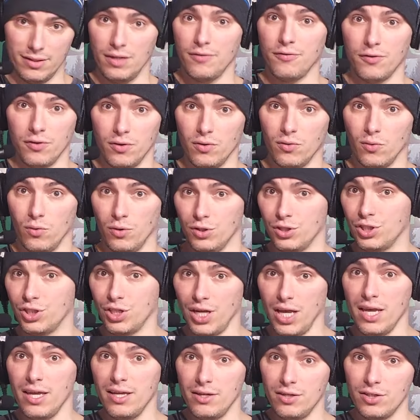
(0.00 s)
differ or
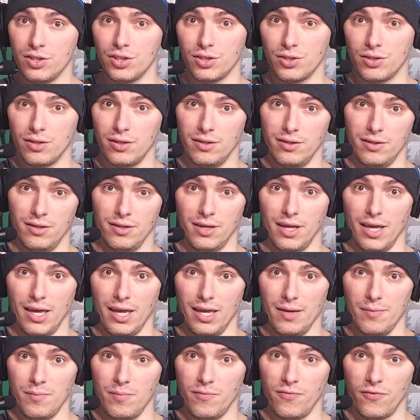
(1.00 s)
change the
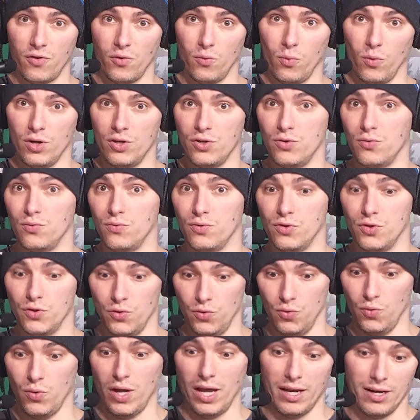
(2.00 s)
game for when you
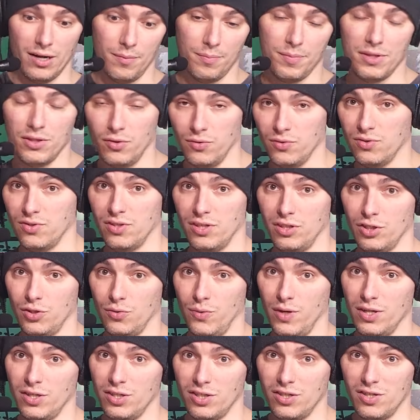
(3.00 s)
do end up in those
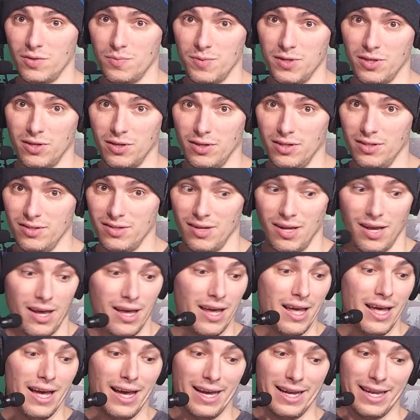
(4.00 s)
situations. Because
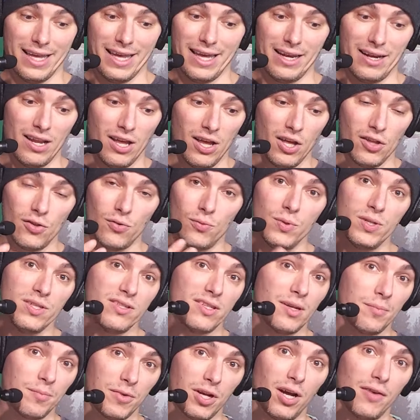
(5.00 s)
again, the reason
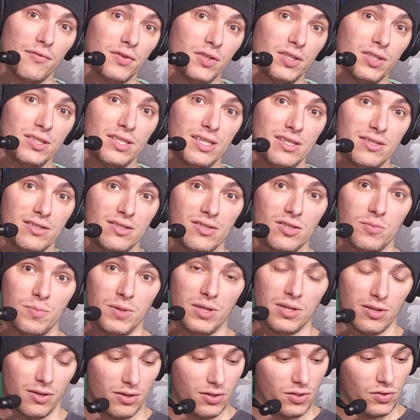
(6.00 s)
I'm covering these is
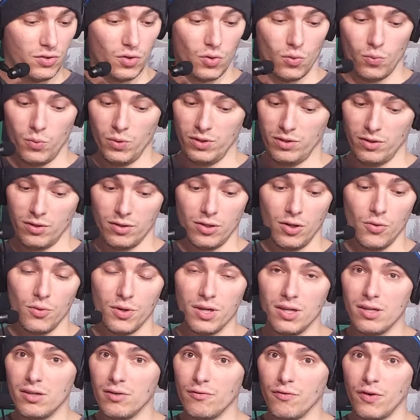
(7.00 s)
because with the
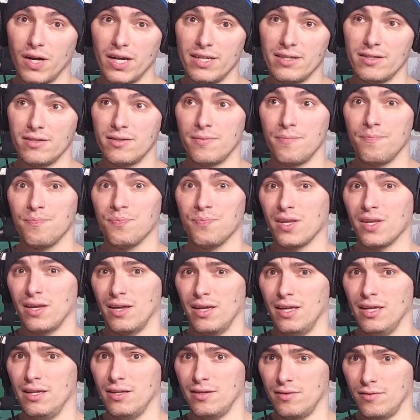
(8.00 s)
cloaking device,
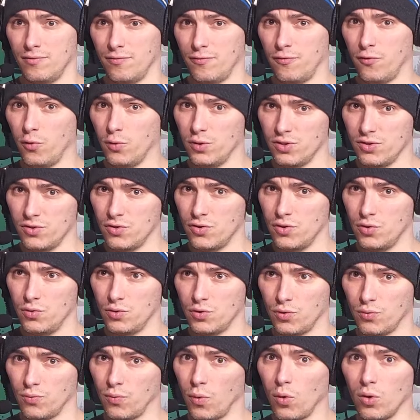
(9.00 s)
it forces you to
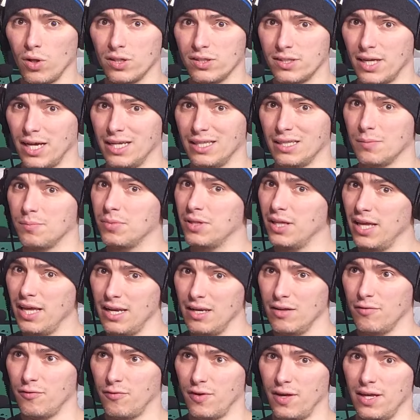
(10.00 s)
roll a die at the
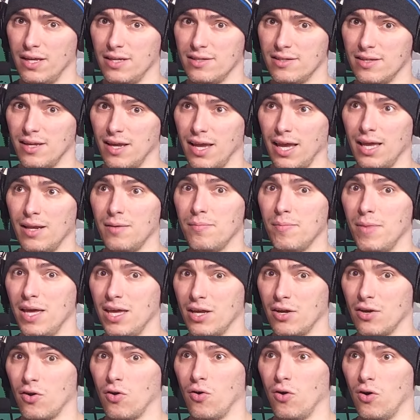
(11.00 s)
planning phase and may
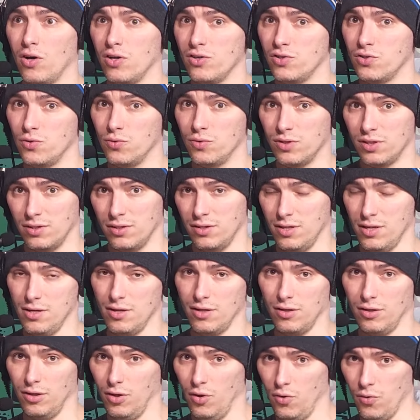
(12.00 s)
cause you to
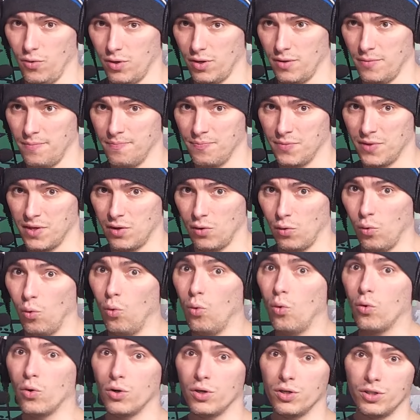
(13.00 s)
decloak
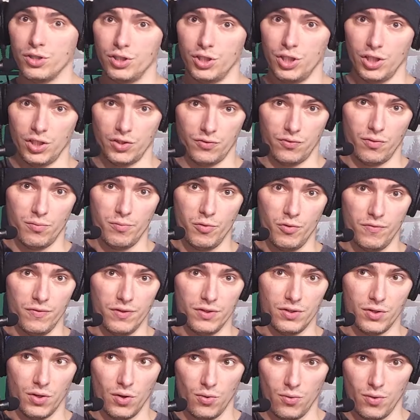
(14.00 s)
or just remove the
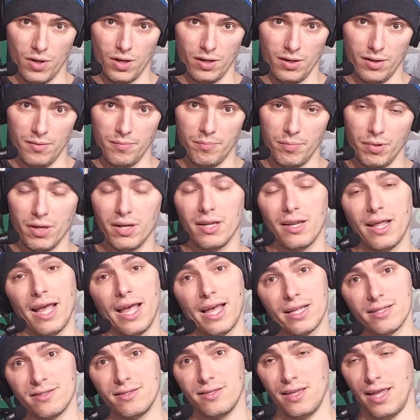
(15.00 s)
token, but it
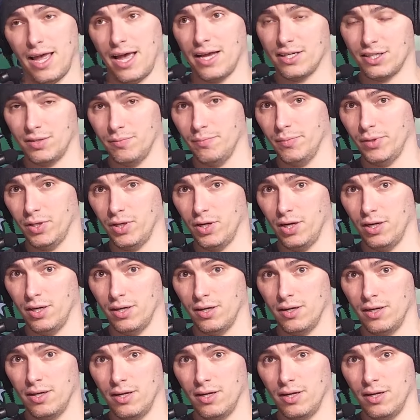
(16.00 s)
adds the action bar